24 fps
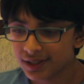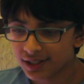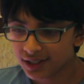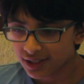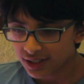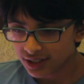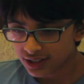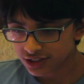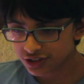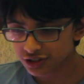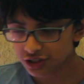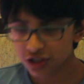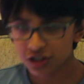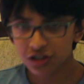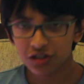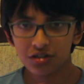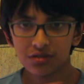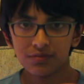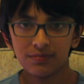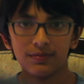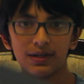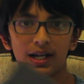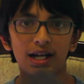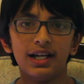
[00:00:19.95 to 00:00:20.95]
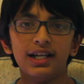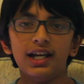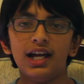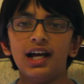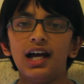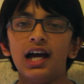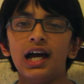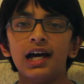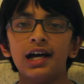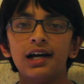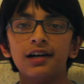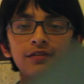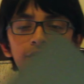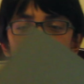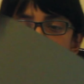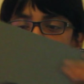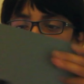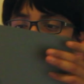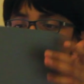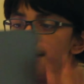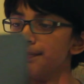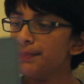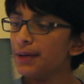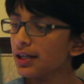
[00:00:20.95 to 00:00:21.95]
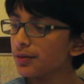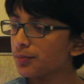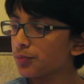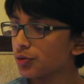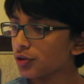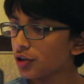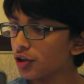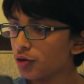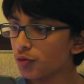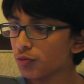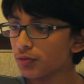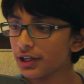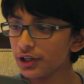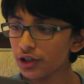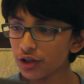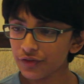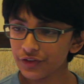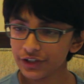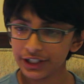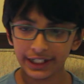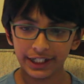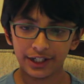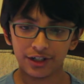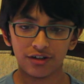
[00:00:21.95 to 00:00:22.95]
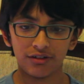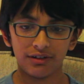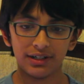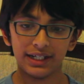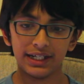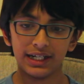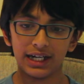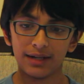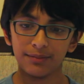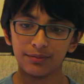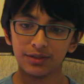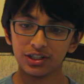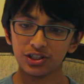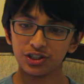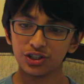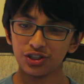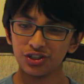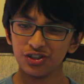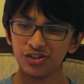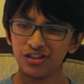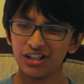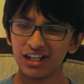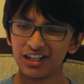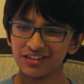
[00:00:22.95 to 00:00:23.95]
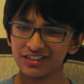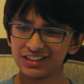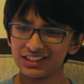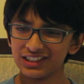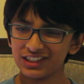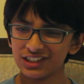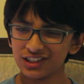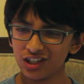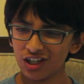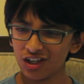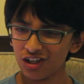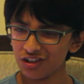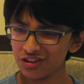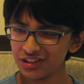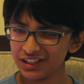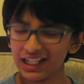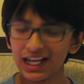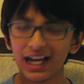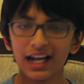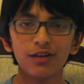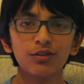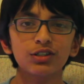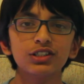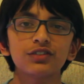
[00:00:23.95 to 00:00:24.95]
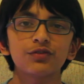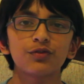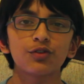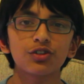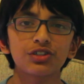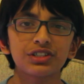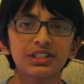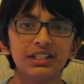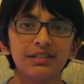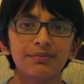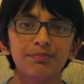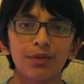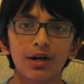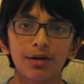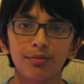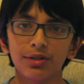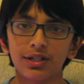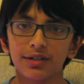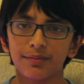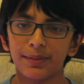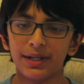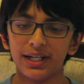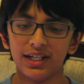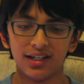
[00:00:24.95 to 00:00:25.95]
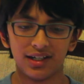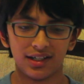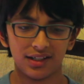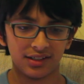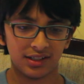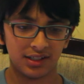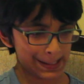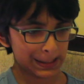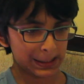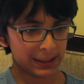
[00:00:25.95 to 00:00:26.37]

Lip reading: So I have an iPad Pro right over here, and I'm going to show you how to install the iOS 14 public beta.